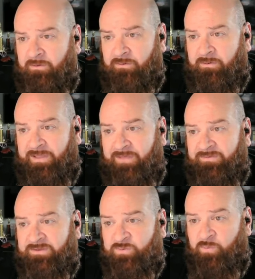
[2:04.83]
or
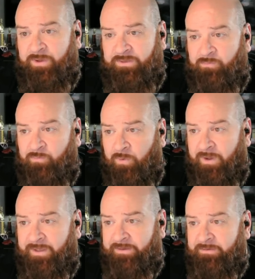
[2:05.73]
11 and
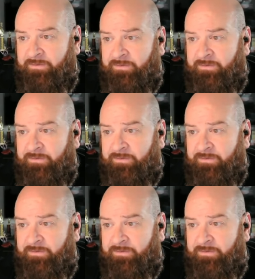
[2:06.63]
21.